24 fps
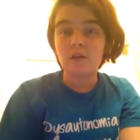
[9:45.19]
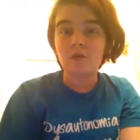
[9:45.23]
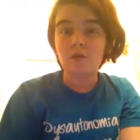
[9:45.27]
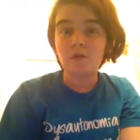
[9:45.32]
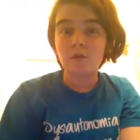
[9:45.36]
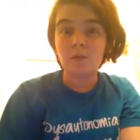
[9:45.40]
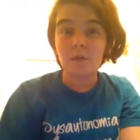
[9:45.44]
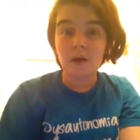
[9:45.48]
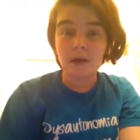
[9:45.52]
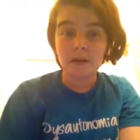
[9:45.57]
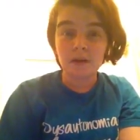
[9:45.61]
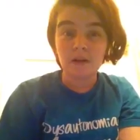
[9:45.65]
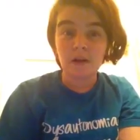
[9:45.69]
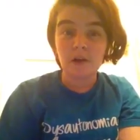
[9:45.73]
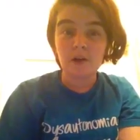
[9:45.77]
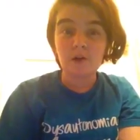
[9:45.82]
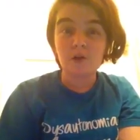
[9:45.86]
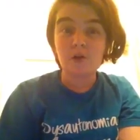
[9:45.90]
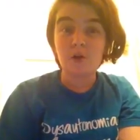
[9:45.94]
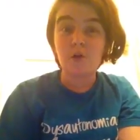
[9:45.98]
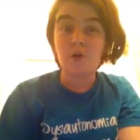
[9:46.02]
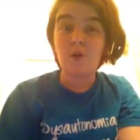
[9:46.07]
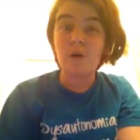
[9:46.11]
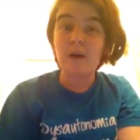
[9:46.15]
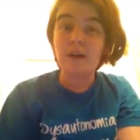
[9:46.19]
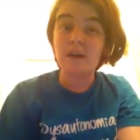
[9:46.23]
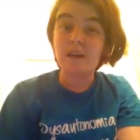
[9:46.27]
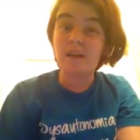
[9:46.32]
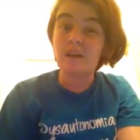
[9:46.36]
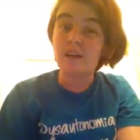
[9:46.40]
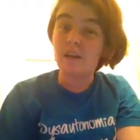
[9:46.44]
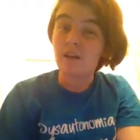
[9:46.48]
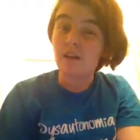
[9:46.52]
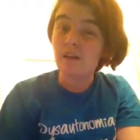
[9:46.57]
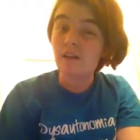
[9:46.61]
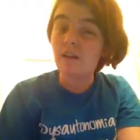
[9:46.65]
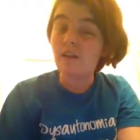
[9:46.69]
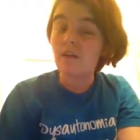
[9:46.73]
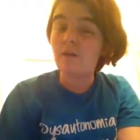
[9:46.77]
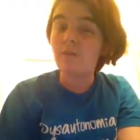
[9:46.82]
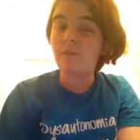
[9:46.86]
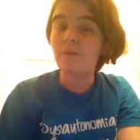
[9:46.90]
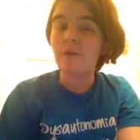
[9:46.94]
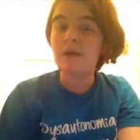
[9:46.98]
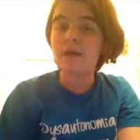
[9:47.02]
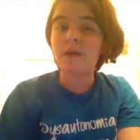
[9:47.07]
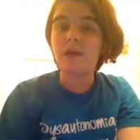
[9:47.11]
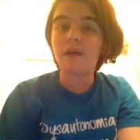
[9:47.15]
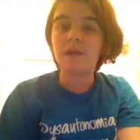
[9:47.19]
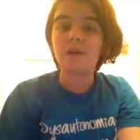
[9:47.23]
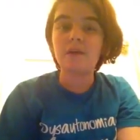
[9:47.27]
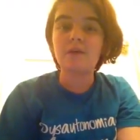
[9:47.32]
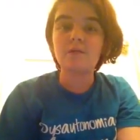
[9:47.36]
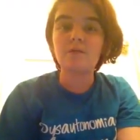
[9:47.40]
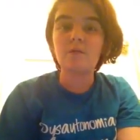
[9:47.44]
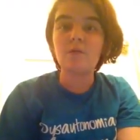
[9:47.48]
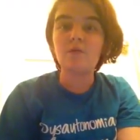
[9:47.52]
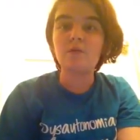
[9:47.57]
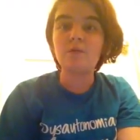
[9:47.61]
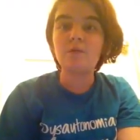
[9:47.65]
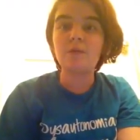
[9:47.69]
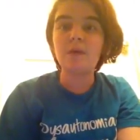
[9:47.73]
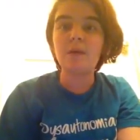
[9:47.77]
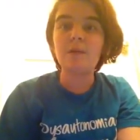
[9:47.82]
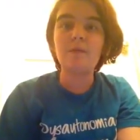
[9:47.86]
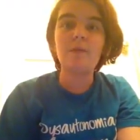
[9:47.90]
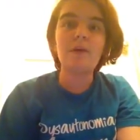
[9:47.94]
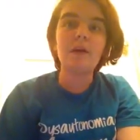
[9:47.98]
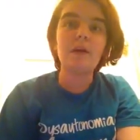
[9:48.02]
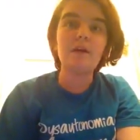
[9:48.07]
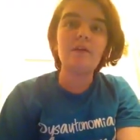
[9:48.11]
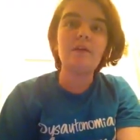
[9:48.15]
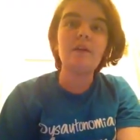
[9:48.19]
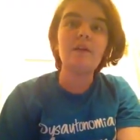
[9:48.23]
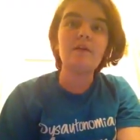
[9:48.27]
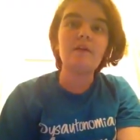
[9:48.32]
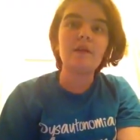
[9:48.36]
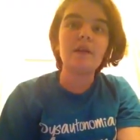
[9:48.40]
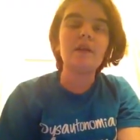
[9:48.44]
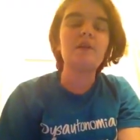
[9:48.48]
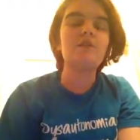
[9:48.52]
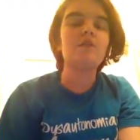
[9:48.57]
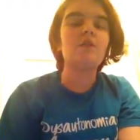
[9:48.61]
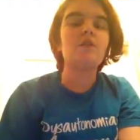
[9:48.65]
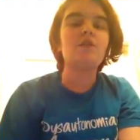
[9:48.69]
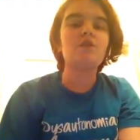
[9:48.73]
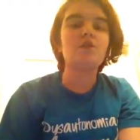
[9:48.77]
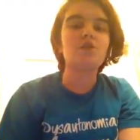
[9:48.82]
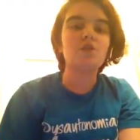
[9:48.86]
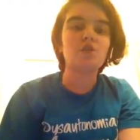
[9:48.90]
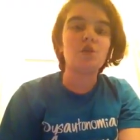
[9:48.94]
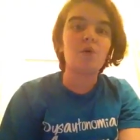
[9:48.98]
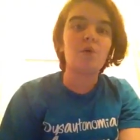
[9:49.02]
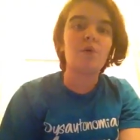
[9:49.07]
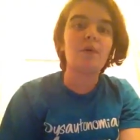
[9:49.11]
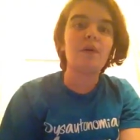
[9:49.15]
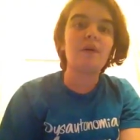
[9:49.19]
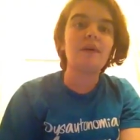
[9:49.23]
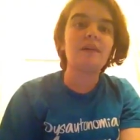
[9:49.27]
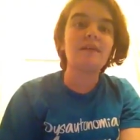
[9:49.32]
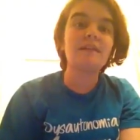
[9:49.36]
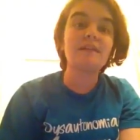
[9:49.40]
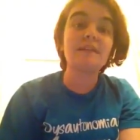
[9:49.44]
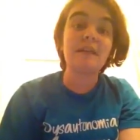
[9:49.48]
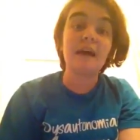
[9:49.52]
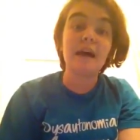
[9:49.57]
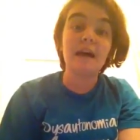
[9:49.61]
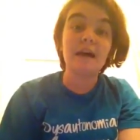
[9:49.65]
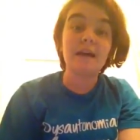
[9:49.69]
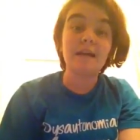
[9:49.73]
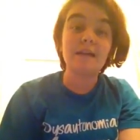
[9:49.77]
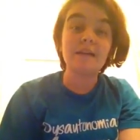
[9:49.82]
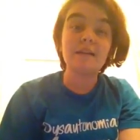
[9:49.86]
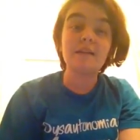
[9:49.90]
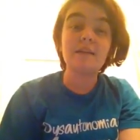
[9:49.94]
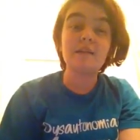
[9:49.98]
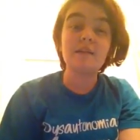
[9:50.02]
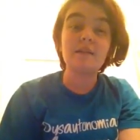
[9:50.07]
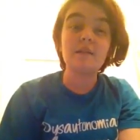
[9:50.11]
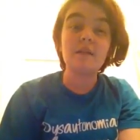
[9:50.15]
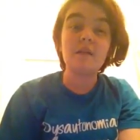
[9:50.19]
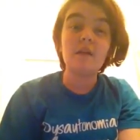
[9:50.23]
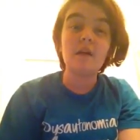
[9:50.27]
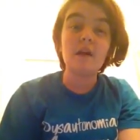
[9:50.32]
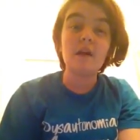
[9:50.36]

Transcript: to my doctor quite young because most people, even if they start showing signs